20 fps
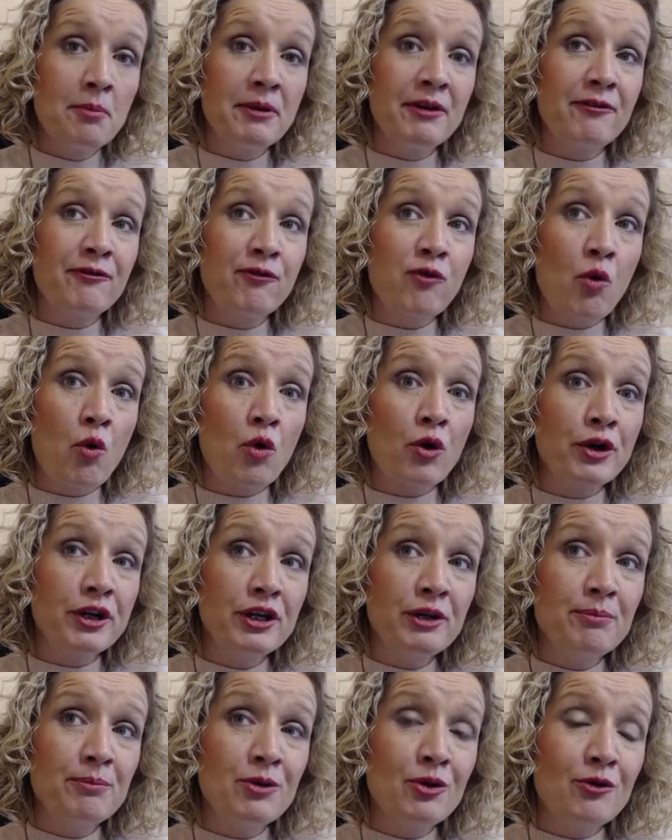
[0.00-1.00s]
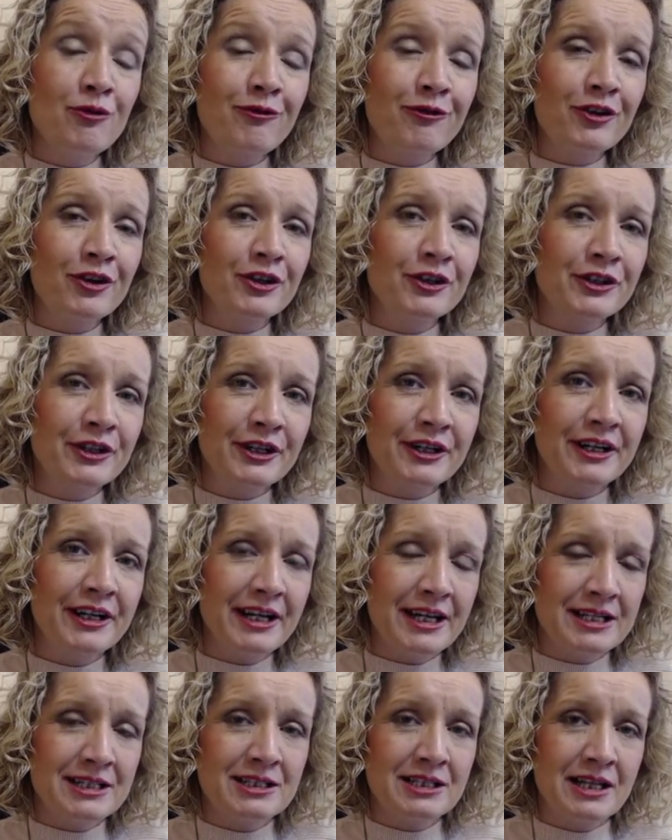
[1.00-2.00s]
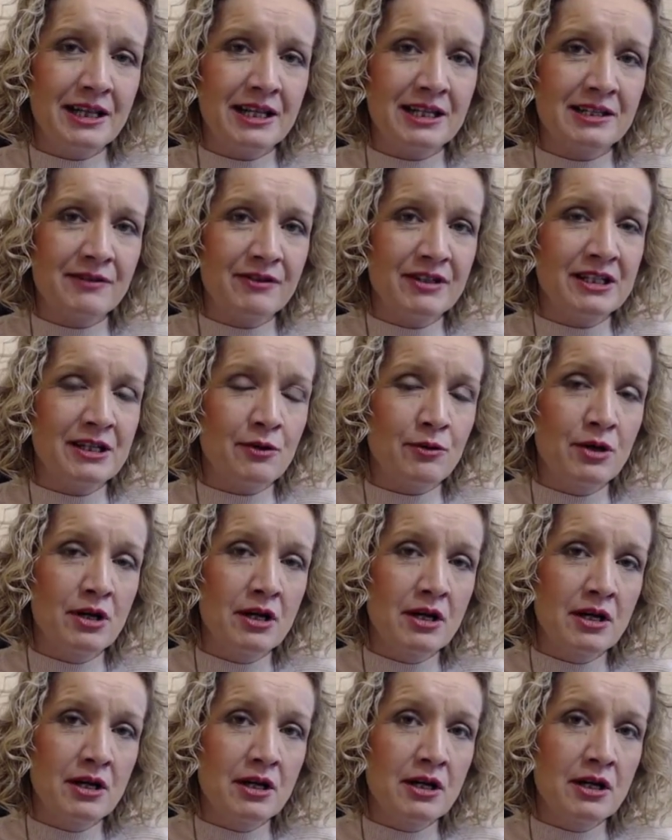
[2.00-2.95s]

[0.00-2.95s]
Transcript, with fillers: before you move further into this video.